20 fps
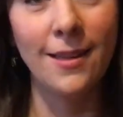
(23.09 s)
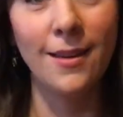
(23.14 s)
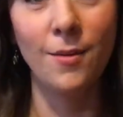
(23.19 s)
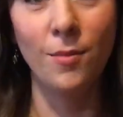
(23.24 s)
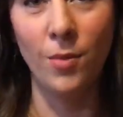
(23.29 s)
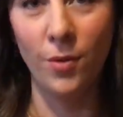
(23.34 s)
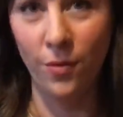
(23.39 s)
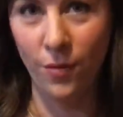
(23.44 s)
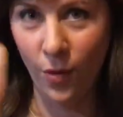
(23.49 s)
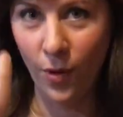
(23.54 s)
And
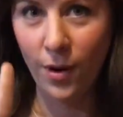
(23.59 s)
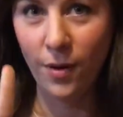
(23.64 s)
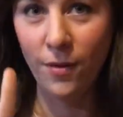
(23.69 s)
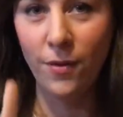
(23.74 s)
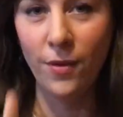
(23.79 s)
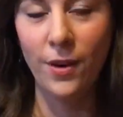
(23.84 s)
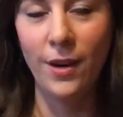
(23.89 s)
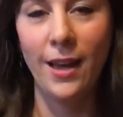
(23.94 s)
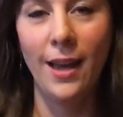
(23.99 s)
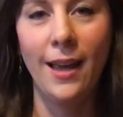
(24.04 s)
before I
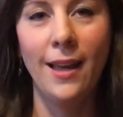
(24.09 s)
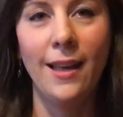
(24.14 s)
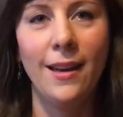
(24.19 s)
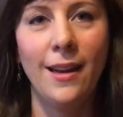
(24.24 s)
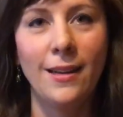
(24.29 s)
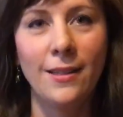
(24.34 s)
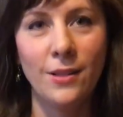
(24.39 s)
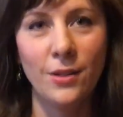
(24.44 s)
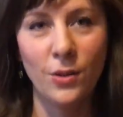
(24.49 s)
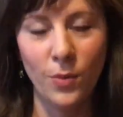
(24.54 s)
forget,
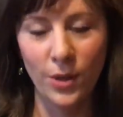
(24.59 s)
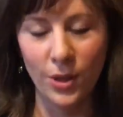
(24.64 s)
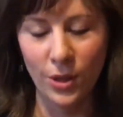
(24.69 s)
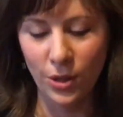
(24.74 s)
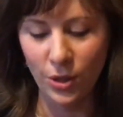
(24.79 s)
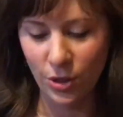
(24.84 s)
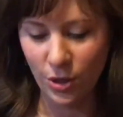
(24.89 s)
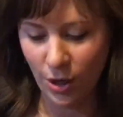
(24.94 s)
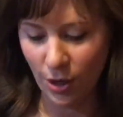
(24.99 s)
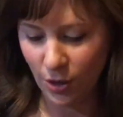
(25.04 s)
I just wanted
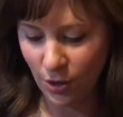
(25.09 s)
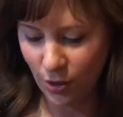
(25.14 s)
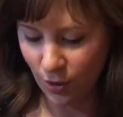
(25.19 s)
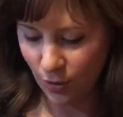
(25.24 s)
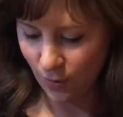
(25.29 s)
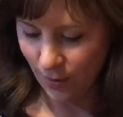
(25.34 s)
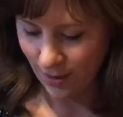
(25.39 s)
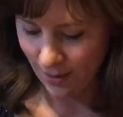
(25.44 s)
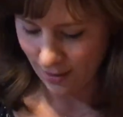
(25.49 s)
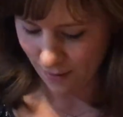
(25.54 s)
to show
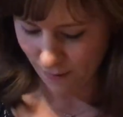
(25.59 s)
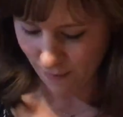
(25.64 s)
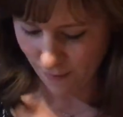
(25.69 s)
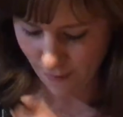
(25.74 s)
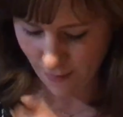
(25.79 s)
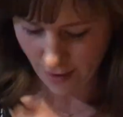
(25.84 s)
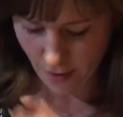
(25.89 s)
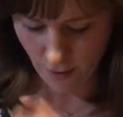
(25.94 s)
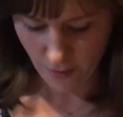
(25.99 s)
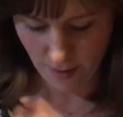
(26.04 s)
you in the
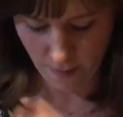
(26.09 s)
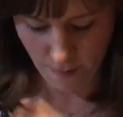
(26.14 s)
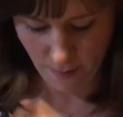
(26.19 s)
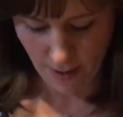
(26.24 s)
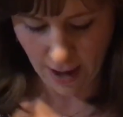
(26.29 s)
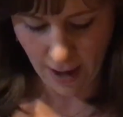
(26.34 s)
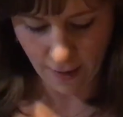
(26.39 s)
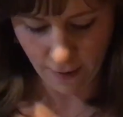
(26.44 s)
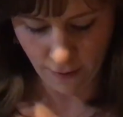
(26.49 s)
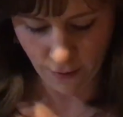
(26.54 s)
very
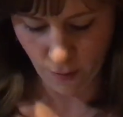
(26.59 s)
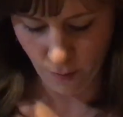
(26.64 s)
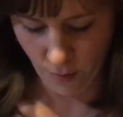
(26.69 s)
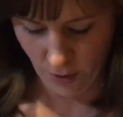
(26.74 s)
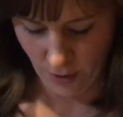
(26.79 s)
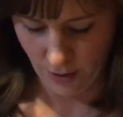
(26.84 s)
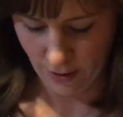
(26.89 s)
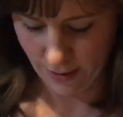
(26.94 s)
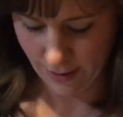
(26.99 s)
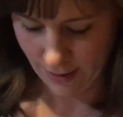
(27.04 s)
back of the
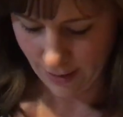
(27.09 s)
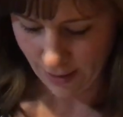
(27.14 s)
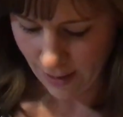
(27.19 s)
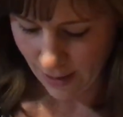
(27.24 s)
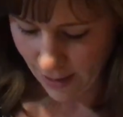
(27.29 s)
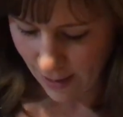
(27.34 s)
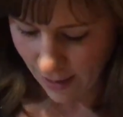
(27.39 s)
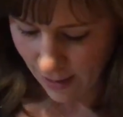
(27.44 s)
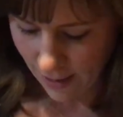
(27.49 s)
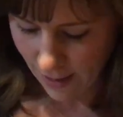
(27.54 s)
book,
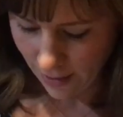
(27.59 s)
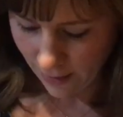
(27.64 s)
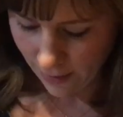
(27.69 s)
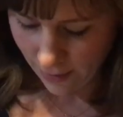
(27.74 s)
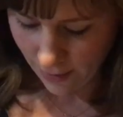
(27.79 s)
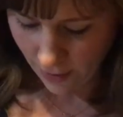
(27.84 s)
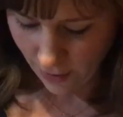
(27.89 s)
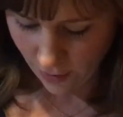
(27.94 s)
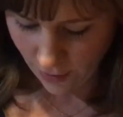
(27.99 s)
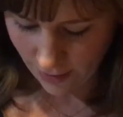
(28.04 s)

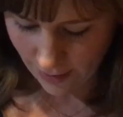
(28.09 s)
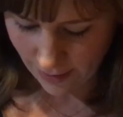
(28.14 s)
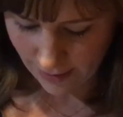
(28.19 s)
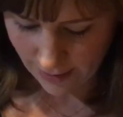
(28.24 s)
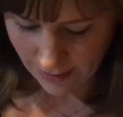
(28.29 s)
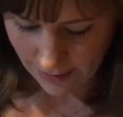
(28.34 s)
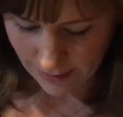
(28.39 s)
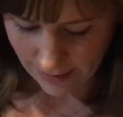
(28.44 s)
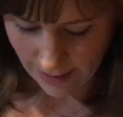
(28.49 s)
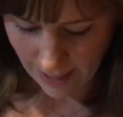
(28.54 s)
there
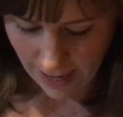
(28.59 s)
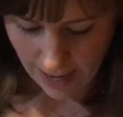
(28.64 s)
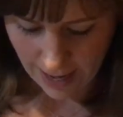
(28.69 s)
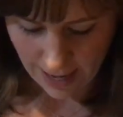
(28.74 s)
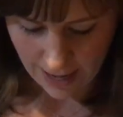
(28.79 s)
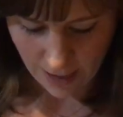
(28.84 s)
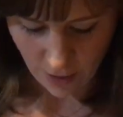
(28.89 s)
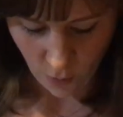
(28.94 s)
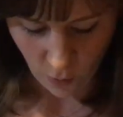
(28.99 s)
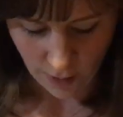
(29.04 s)
is
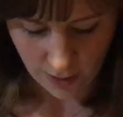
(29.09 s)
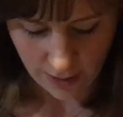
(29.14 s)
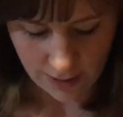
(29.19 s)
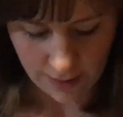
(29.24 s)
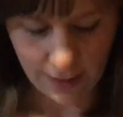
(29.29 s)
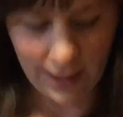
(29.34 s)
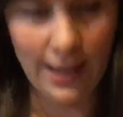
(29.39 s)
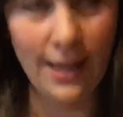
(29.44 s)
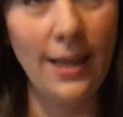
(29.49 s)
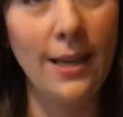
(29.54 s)
a quick
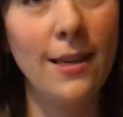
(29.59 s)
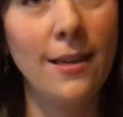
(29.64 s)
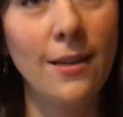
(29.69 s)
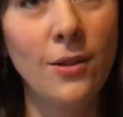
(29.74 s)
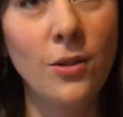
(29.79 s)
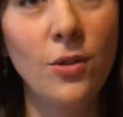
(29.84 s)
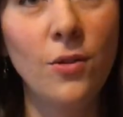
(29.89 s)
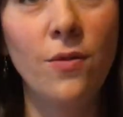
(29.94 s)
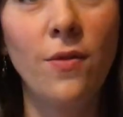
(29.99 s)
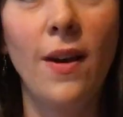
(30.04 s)
link
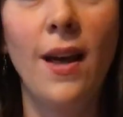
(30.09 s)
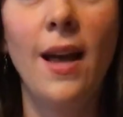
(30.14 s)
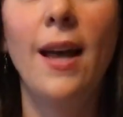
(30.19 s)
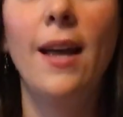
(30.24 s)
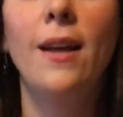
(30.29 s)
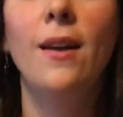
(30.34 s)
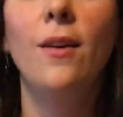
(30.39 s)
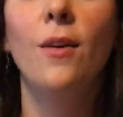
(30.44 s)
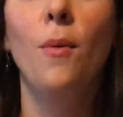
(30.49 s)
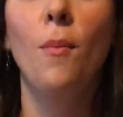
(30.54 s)
to
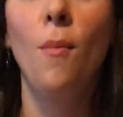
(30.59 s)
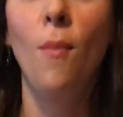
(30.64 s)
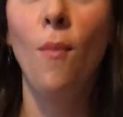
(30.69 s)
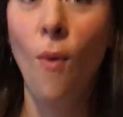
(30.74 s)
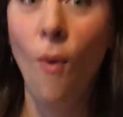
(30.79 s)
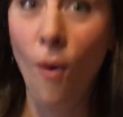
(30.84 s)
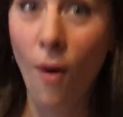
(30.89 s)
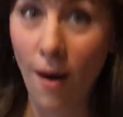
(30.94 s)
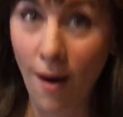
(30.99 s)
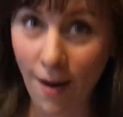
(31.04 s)
find
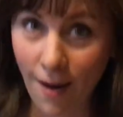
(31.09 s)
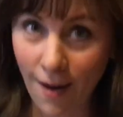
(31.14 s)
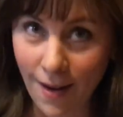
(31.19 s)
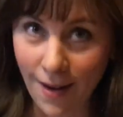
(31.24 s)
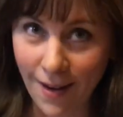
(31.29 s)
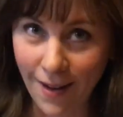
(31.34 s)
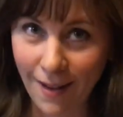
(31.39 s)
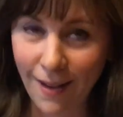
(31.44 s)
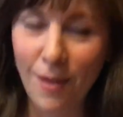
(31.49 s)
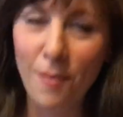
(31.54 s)

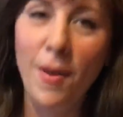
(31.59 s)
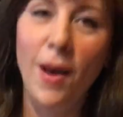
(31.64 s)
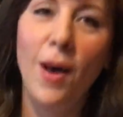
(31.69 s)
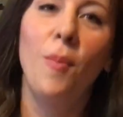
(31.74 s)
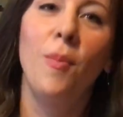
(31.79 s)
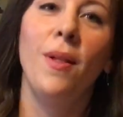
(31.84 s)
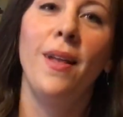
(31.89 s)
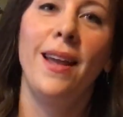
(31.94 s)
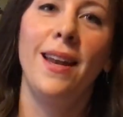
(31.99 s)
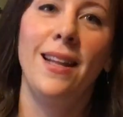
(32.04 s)
more
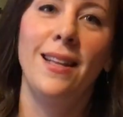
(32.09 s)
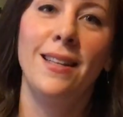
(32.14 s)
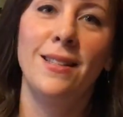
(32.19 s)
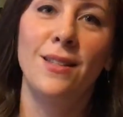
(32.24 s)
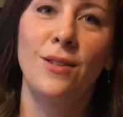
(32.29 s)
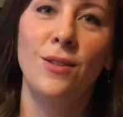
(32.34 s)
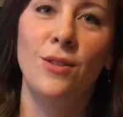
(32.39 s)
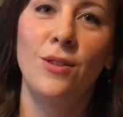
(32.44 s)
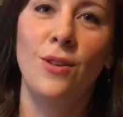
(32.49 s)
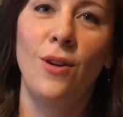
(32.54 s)
about planets
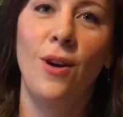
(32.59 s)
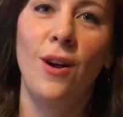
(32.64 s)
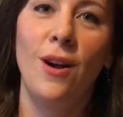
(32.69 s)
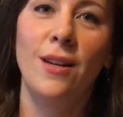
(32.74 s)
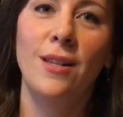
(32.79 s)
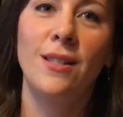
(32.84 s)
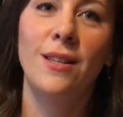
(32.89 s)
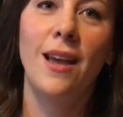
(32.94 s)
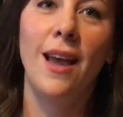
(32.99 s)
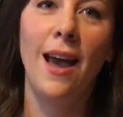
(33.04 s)
and
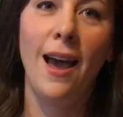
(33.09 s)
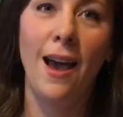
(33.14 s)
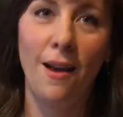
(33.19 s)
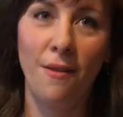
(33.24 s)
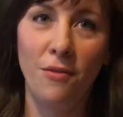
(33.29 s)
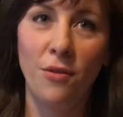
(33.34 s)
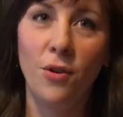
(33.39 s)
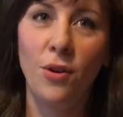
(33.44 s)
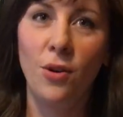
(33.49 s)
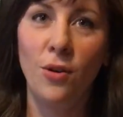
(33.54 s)
stars
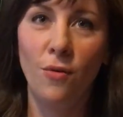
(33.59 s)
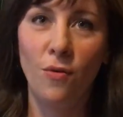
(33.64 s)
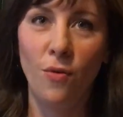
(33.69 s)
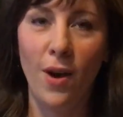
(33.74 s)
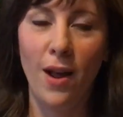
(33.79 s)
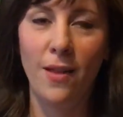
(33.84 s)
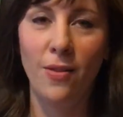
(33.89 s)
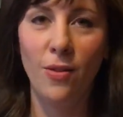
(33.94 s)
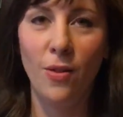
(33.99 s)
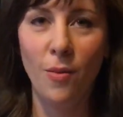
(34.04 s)
after you've
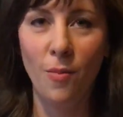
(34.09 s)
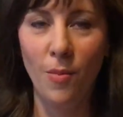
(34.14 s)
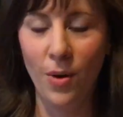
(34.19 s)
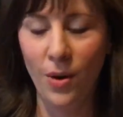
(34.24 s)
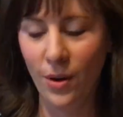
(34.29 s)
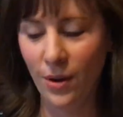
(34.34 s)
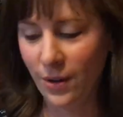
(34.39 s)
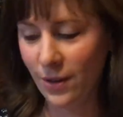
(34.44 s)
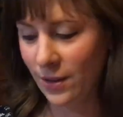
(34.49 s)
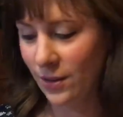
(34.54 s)
read the book.